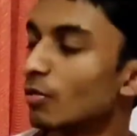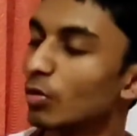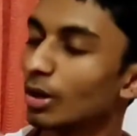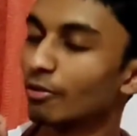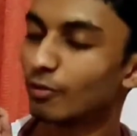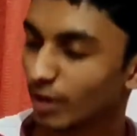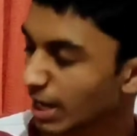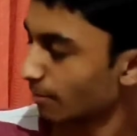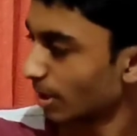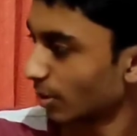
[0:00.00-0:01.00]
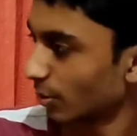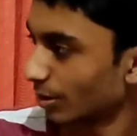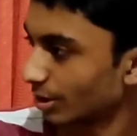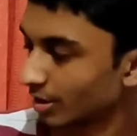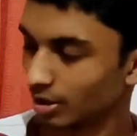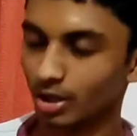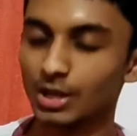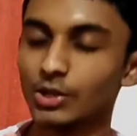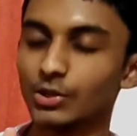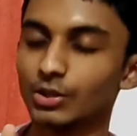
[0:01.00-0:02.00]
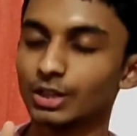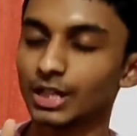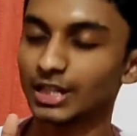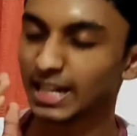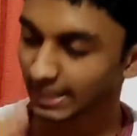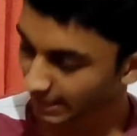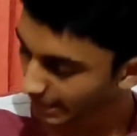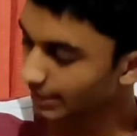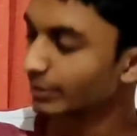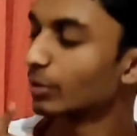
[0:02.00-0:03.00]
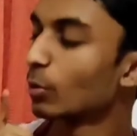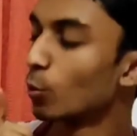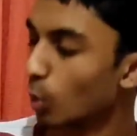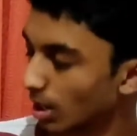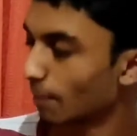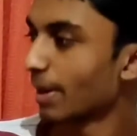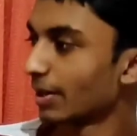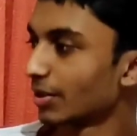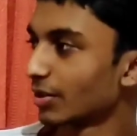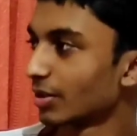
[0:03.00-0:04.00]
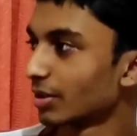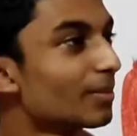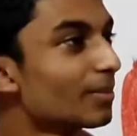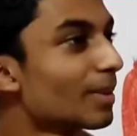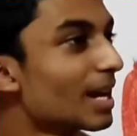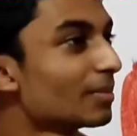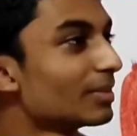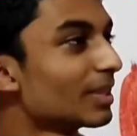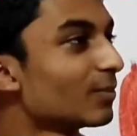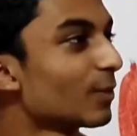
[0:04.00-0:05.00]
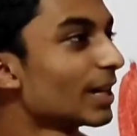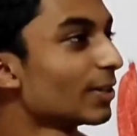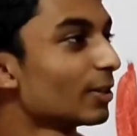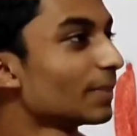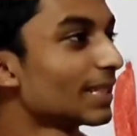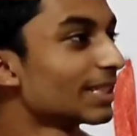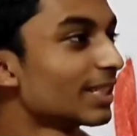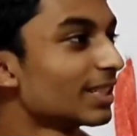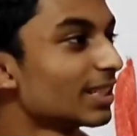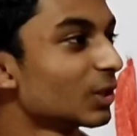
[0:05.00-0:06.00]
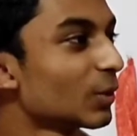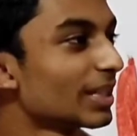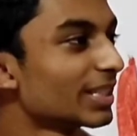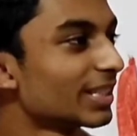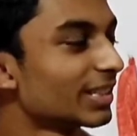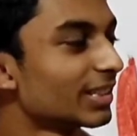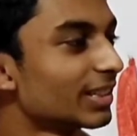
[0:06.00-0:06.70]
For a 5 mark question, you should write at least 1 page. Ma'am, then why not mention it in the question?